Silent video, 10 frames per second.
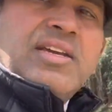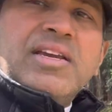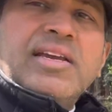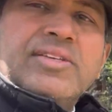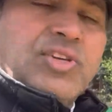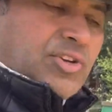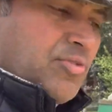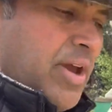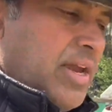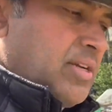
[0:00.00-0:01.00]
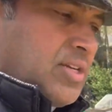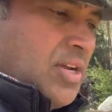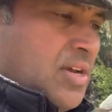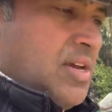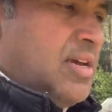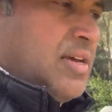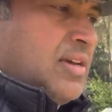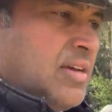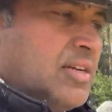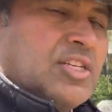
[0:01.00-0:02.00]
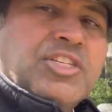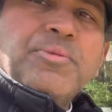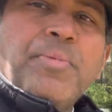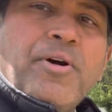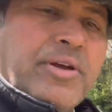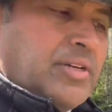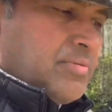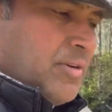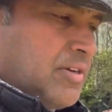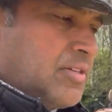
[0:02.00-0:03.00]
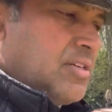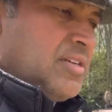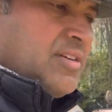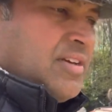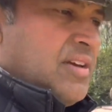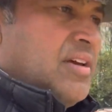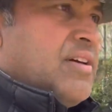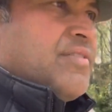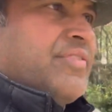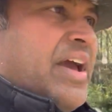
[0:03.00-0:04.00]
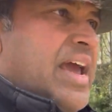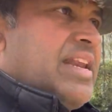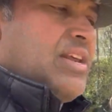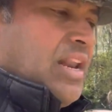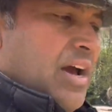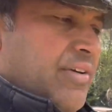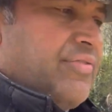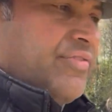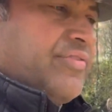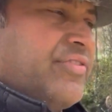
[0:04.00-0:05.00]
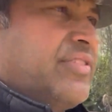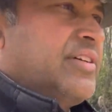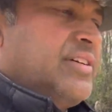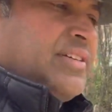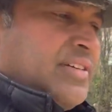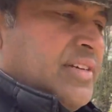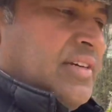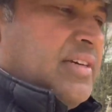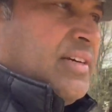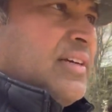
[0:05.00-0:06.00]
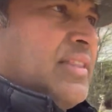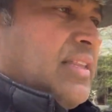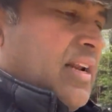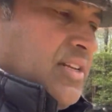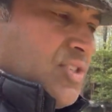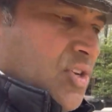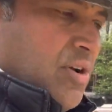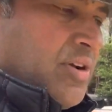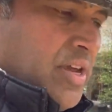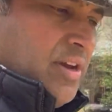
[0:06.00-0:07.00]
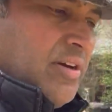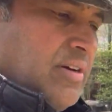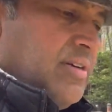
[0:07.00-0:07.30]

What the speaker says: is a great disappointment for any life that is on here,